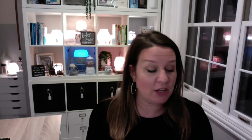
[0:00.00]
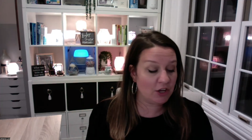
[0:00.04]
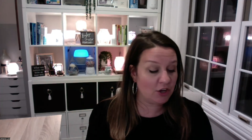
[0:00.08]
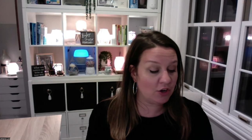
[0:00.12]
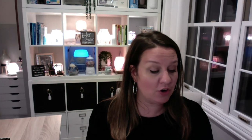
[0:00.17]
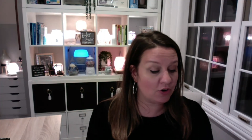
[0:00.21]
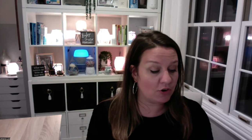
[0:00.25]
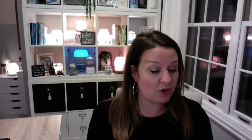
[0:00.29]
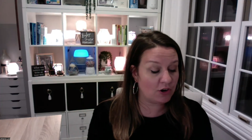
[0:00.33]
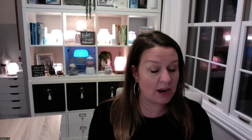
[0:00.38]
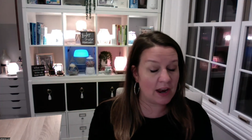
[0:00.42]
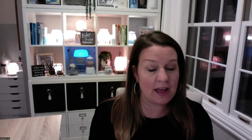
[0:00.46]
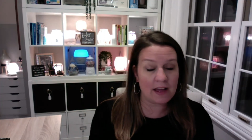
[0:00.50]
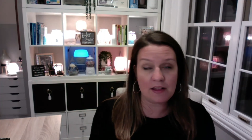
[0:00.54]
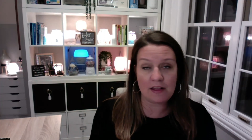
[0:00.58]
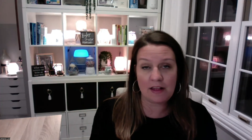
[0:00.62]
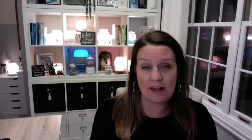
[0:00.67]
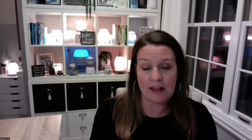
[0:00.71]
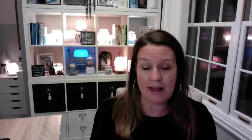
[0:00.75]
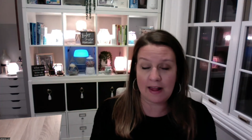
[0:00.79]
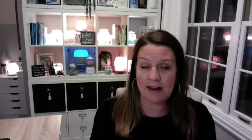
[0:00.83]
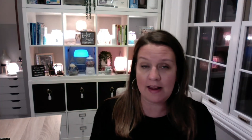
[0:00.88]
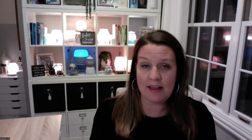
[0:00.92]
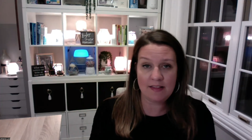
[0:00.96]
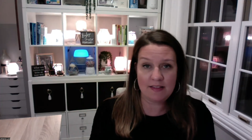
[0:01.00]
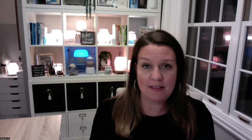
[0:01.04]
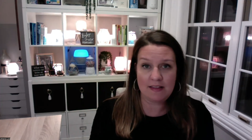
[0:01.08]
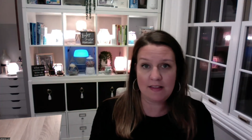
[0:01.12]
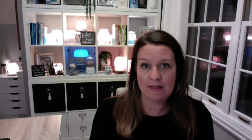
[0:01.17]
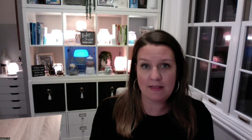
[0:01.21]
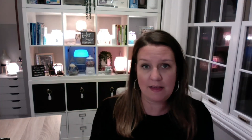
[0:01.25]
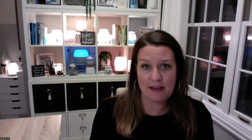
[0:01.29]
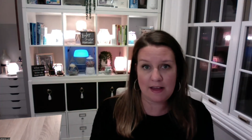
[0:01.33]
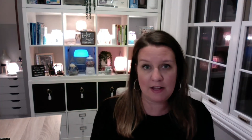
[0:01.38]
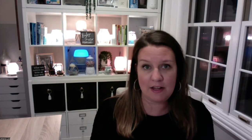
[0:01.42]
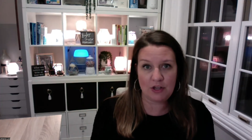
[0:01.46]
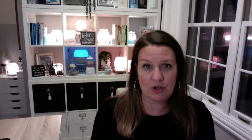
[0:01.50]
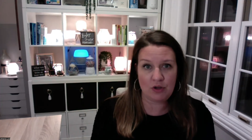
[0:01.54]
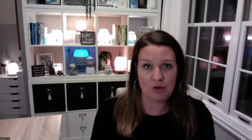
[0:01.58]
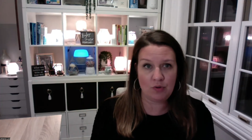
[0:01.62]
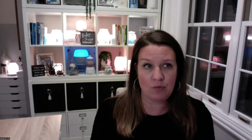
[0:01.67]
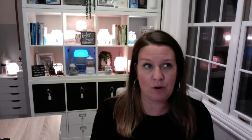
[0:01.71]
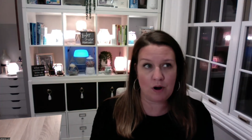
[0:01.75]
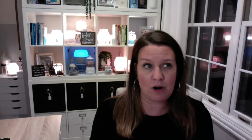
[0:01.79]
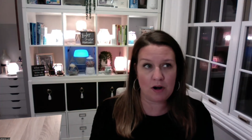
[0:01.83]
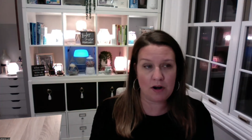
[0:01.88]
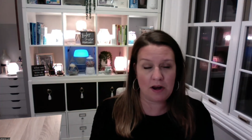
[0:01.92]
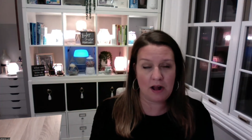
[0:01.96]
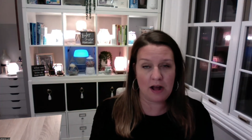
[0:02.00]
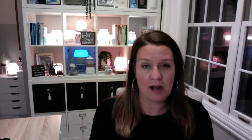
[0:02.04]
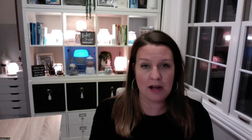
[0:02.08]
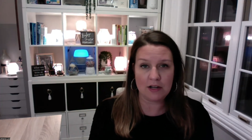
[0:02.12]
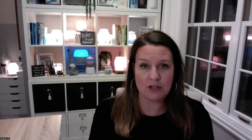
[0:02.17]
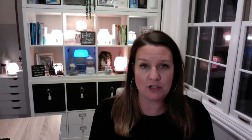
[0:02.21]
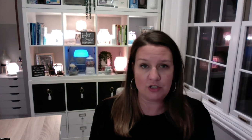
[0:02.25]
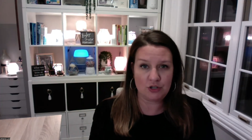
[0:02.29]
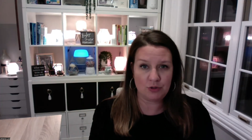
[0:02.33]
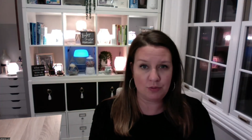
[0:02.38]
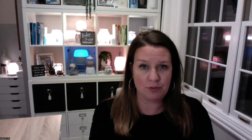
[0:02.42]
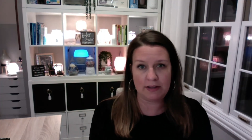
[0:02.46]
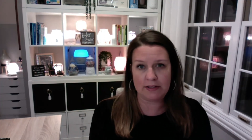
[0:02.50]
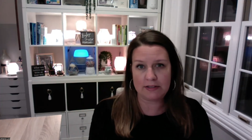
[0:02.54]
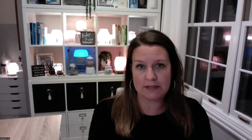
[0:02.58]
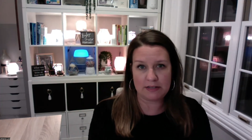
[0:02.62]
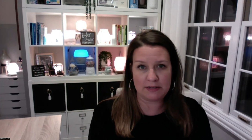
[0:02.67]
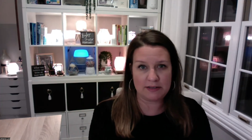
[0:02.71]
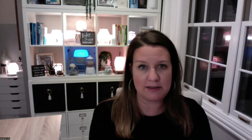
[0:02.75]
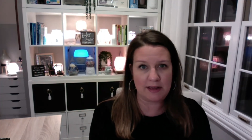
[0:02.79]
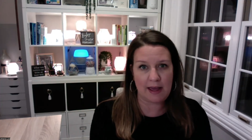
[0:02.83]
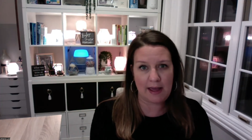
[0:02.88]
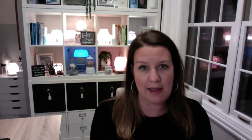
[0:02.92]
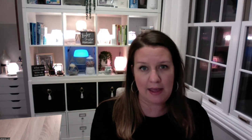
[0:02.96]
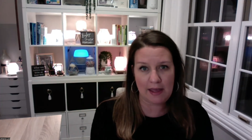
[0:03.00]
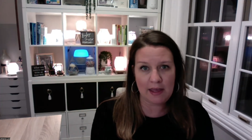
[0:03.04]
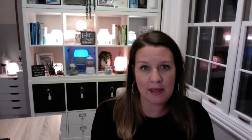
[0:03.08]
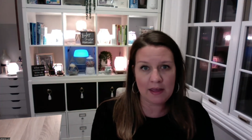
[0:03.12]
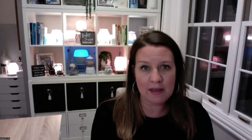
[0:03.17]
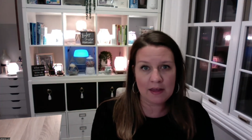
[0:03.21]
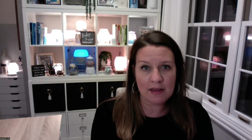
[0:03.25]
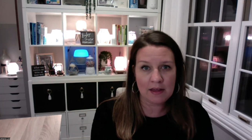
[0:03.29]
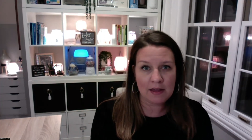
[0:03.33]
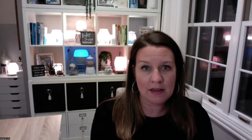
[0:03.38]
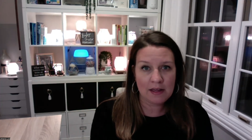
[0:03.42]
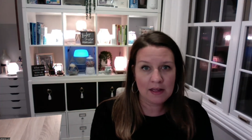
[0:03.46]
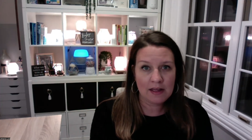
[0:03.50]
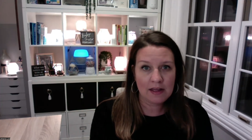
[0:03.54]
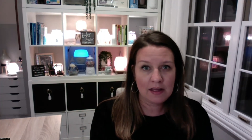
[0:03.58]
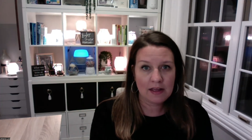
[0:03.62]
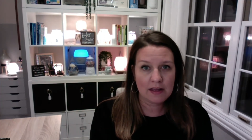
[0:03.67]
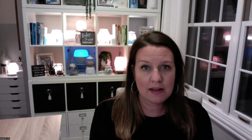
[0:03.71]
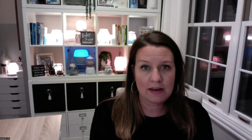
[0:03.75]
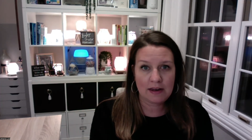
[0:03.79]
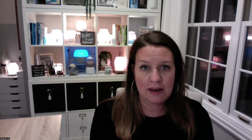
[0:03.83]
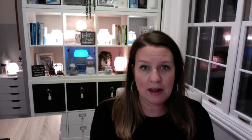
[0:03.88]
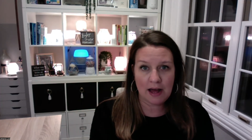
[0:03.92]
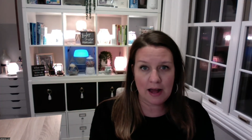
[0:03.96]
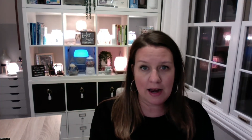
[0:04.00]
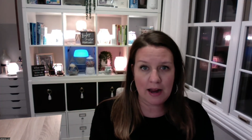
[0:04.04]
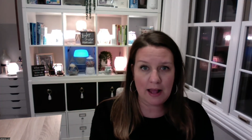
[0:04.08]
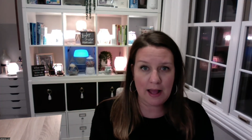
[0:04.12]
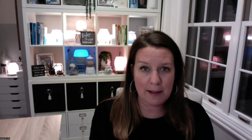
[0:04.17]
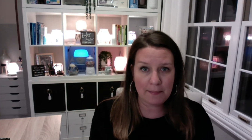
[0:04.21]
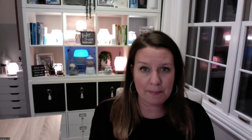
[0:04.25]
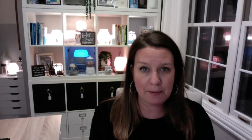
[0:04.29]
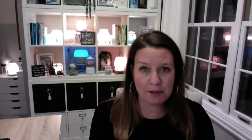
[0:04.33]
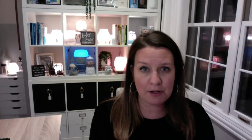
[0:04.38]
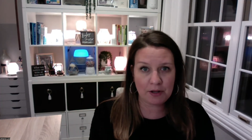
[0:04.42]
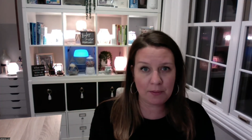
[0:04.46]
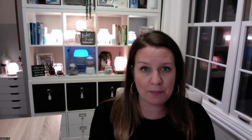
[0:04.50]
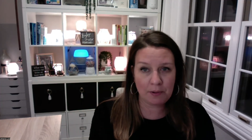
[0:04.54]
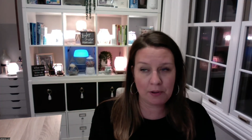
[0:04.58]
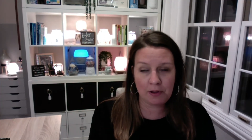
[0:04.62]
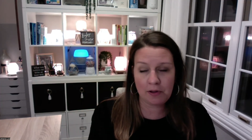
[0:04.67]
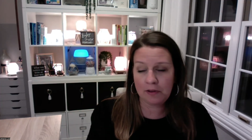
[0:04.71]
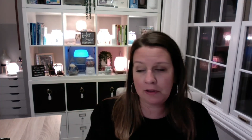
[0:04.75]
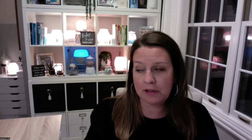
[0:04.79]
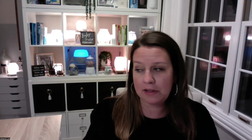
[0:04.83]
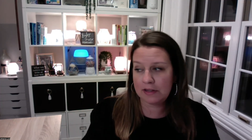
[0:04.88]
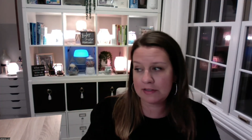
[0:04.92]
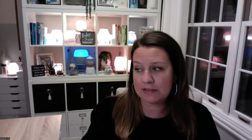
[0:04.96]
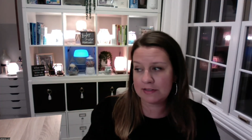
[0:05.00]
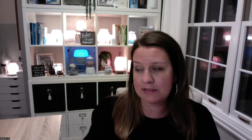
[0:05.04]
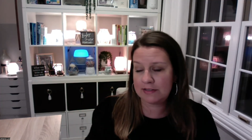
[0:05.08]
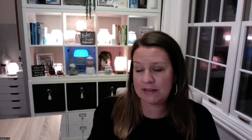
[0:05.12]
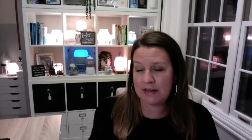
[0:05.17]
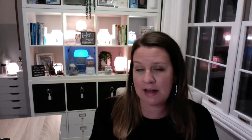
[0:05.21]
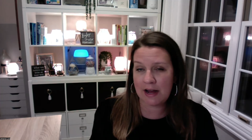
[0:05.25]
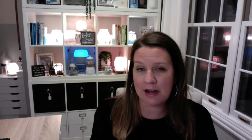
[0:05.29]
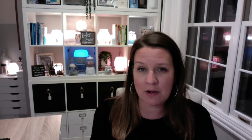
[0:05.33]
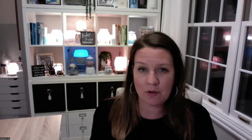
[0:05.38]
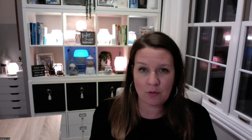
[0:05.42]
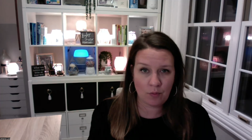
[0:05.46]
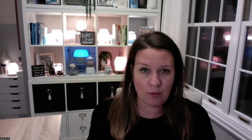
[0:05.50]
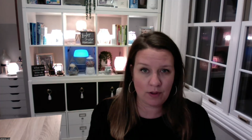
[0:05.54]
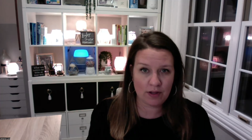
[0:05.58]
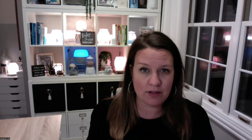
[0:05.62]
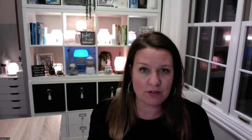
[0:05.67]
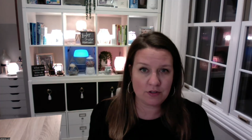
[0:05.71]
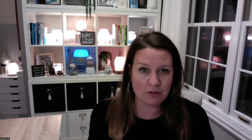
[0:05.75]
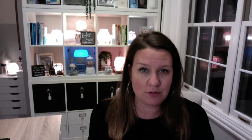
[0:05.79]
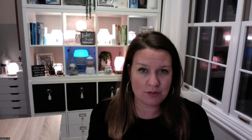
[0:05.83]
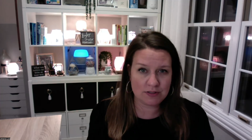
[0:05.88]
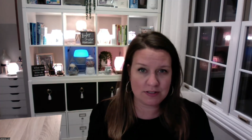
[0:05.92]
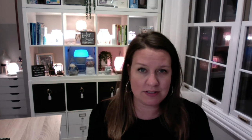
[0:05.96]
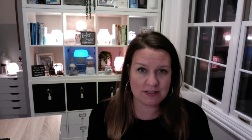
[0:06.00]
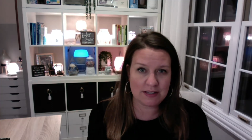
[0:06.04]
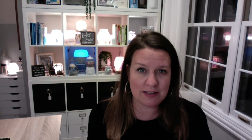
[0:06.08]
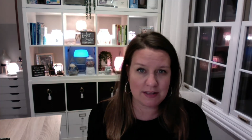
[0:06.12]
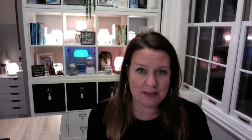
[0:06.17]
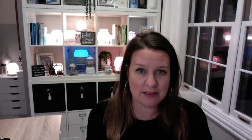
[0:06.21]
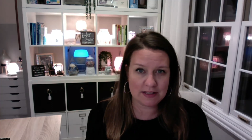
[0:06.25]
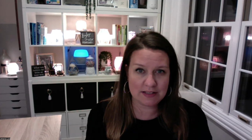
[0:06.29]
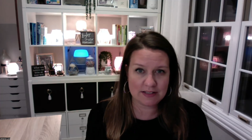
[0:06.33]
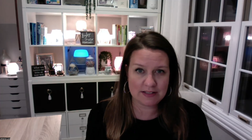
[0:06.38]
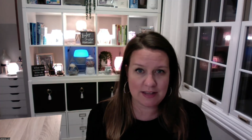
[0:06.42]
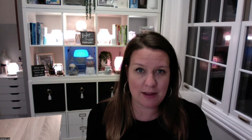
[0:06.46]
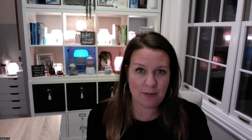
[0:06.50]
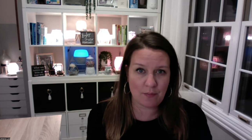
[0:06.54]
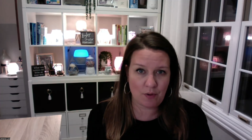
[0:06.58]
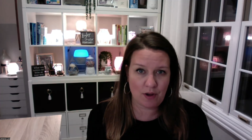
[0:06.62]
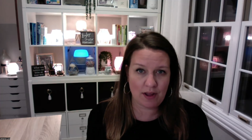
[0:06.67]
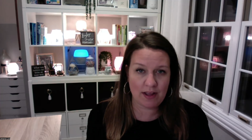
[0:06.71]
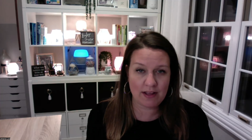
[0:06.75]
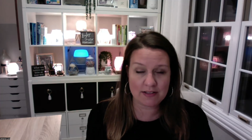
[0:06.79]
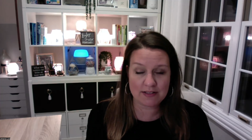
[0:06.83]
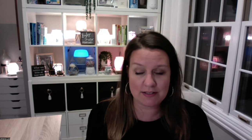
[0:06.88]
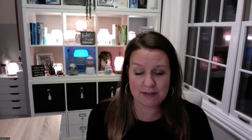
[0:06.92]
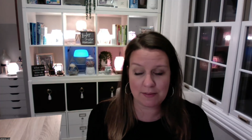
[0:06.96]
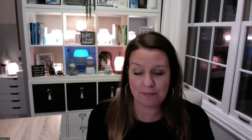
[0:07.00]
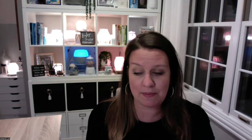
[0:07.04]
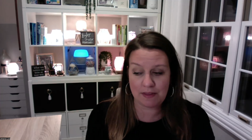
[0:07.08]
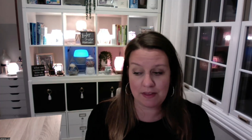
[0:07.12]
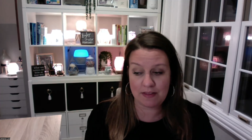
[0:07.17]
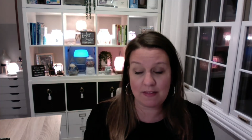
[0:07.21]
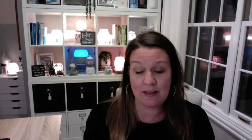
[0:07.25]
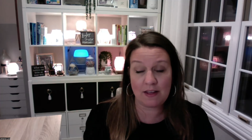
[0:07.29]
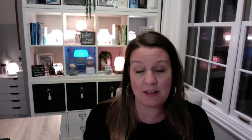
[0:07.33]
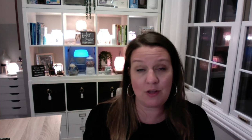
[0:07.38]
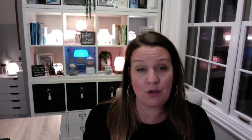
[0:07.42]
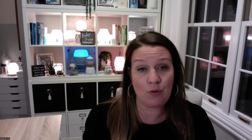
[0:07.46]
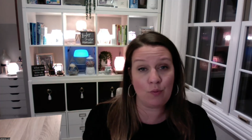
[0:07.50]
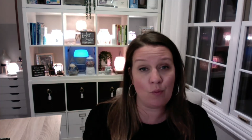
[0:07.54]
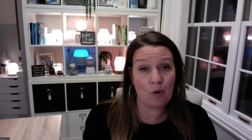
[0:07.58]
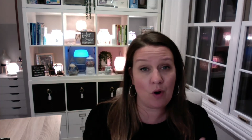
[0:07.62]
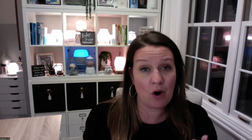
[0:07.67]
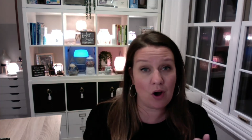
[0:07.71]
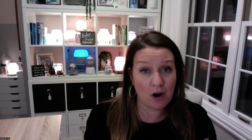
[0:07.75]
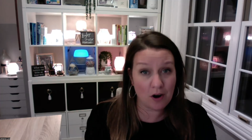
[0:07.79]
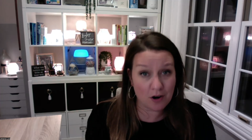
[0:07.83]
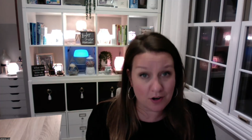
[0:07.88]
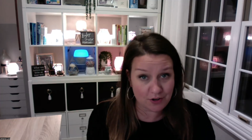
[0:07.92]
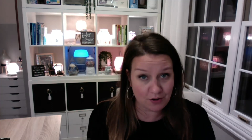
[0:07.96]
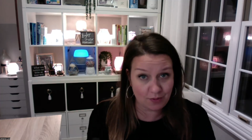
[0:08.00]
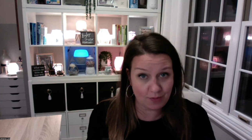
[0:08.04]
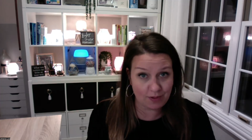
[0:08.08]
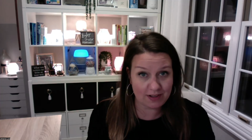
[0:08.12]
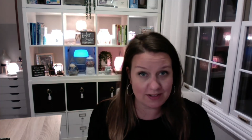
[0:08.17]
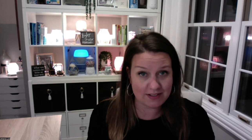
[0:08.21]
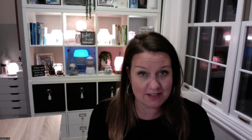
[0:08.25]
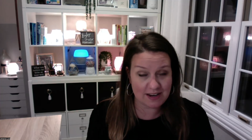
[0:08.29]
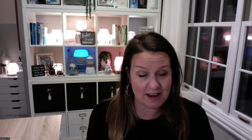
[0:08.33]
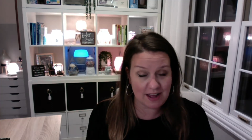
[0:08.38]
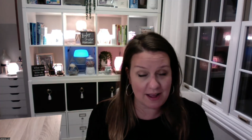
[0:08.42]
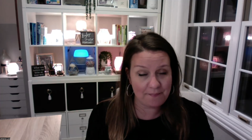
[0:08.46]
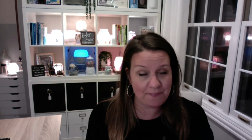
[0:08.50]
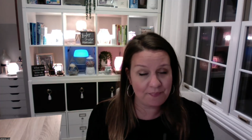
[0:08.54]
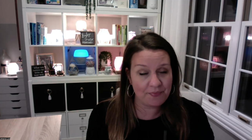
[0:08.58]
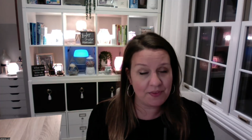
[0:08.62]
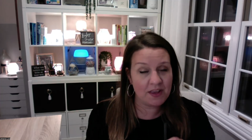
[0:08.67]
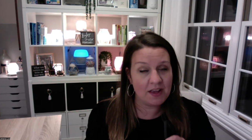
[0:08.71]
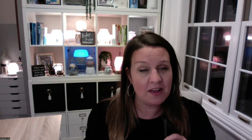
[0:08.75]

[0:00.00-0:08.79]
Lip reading: You're gonna, anything that you are not doing today, not applicable, is not going to sit the same way as something that you are doing today.